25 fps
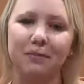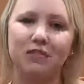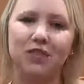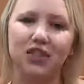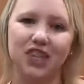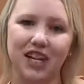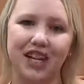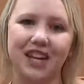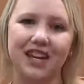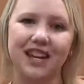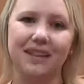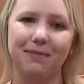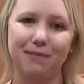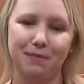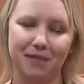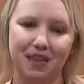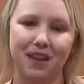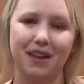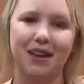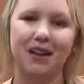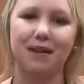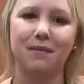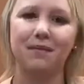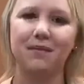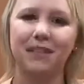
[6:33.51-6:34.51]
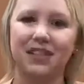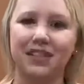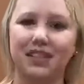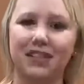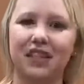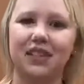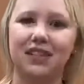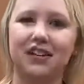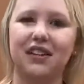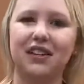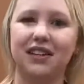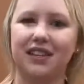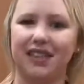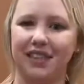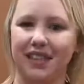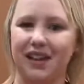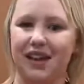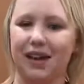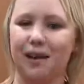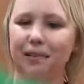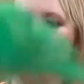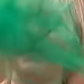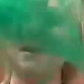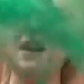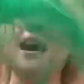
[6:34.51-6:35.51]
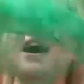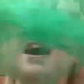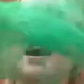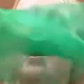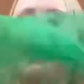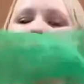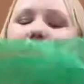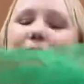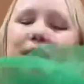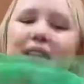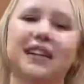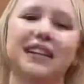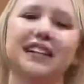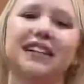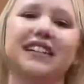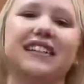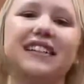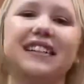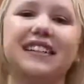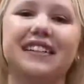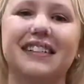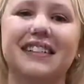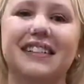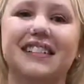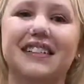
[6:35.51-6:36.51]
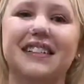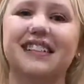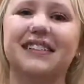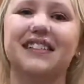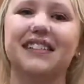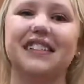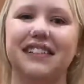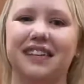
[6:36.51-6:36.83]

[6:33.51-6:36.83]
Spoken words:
shake them, till they pop, till